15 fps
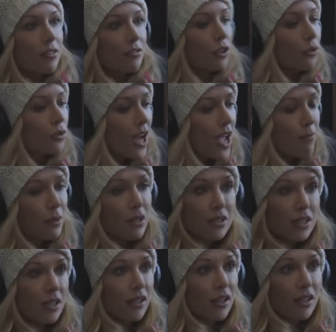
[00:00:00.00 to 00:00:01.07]
If you type in
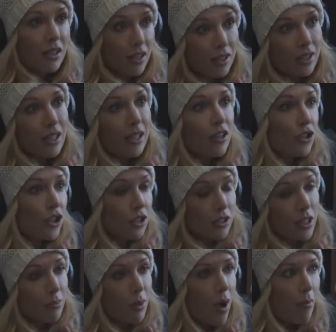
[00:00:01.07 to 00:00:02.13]
Tegan and nothing else, she's
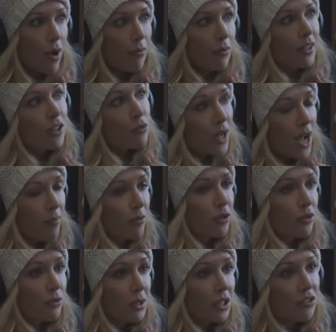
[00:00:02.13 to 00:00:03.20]
going to pop up. And that's what happens
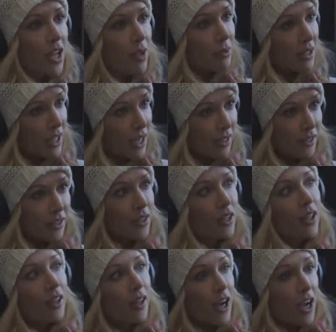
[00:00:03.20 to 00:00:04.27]
with me. You type in Kayden,
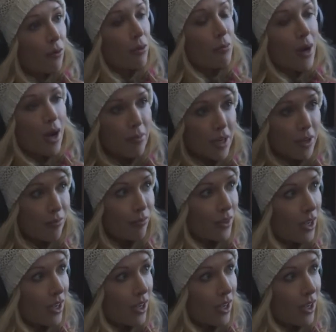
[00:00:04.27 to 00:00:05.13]
I will pop up.